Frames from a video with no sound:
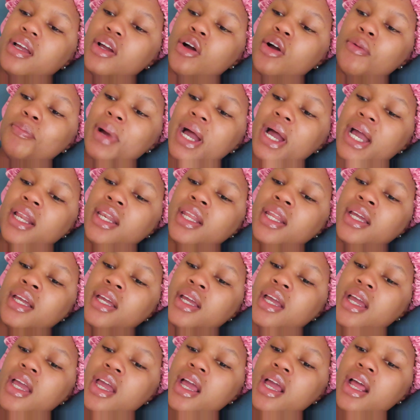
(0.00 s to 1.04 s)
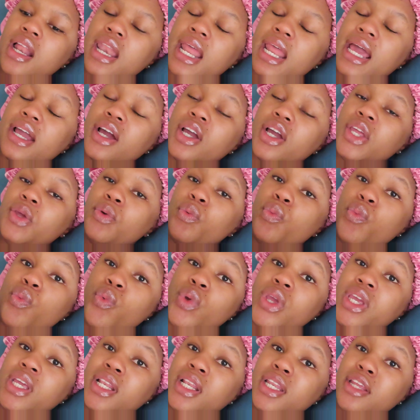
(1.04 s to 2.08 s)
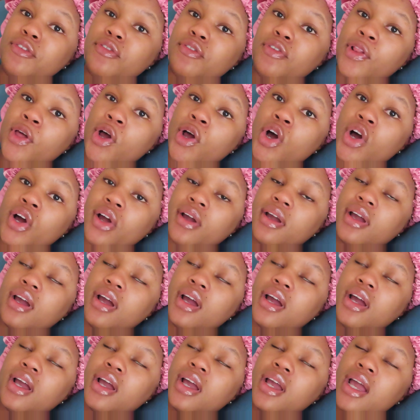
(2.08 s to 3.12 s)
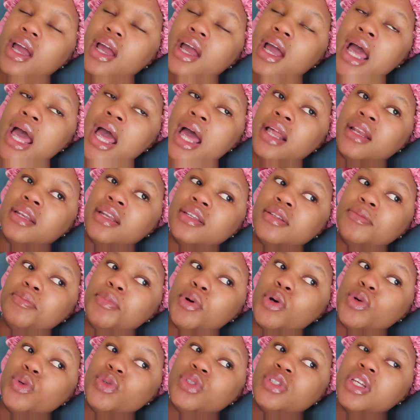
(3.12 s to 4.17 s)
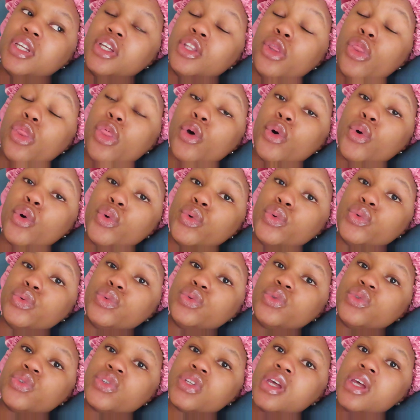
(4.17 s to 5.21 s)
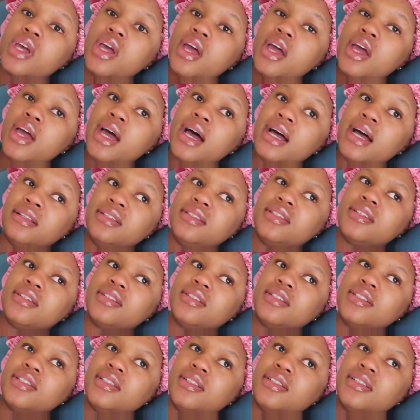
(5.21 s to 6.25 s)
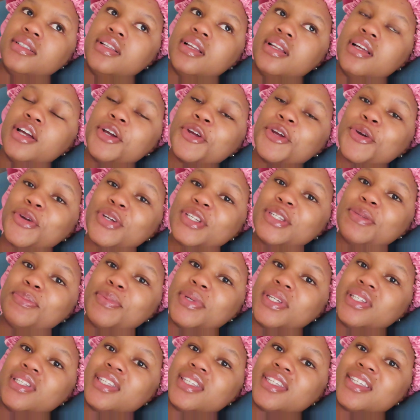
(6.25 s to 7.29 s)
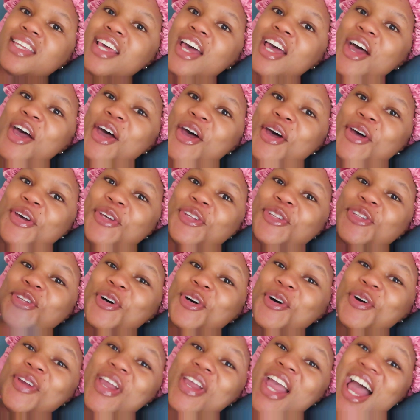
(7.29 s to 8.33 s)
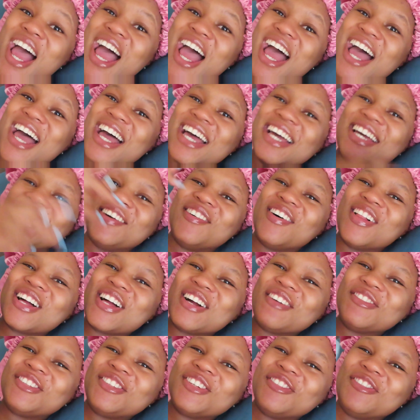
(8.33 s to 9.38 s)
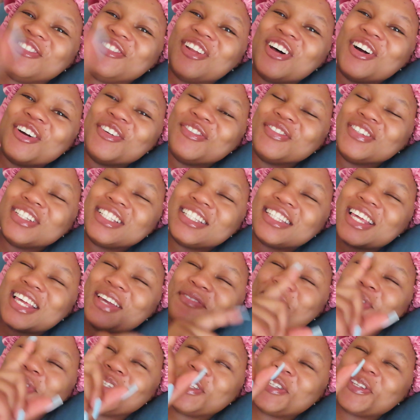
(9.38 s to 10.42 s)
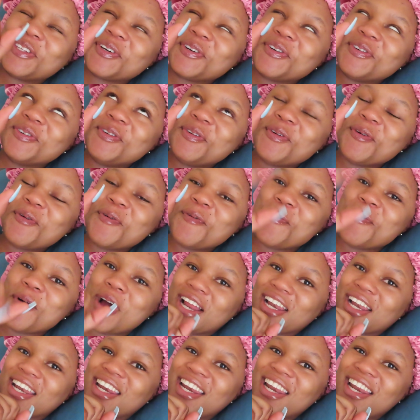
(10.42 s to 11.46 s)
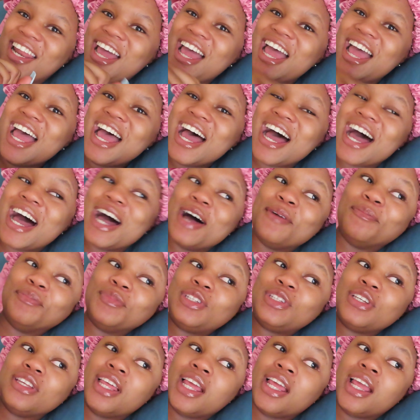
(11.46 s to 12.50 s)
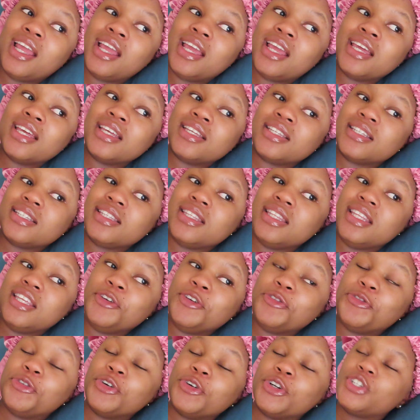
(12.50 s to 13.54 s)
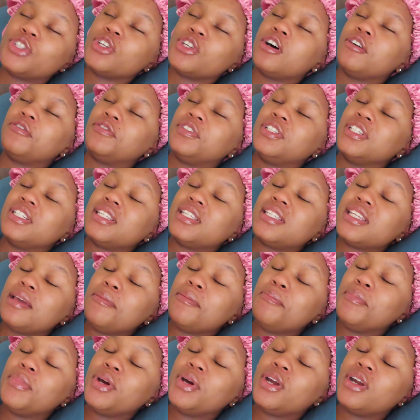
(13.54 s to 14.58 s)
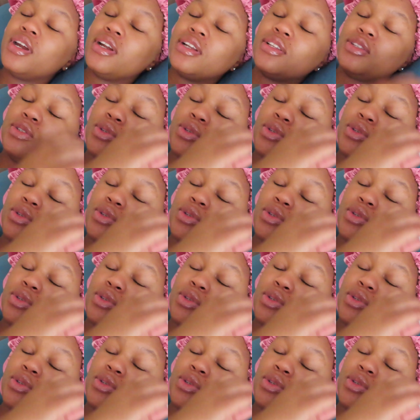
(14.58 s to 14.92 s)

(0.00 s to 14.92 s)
compiling like a weekly vlog and posting those until Christmas. So yeah, welcome to Vlogmas episode 1. Today is the 1st of December